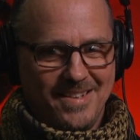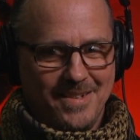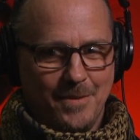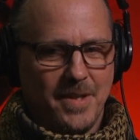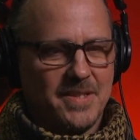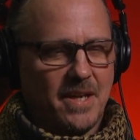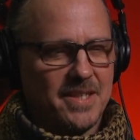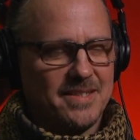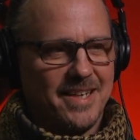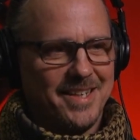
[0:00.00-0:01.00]
Well, it's hard to
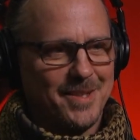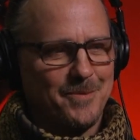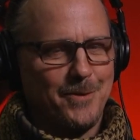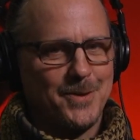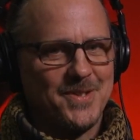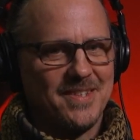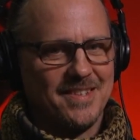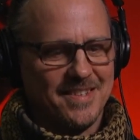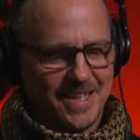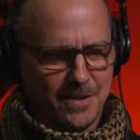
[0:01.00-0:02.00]
say. The
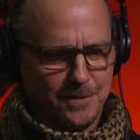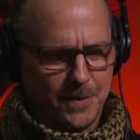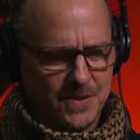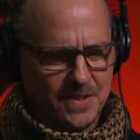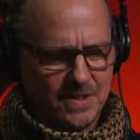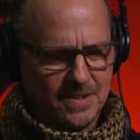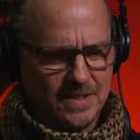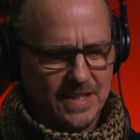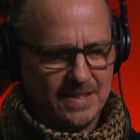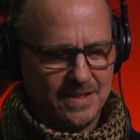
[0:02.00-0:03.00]
first
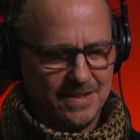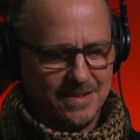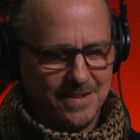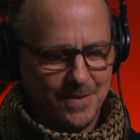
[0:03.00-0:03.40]
season,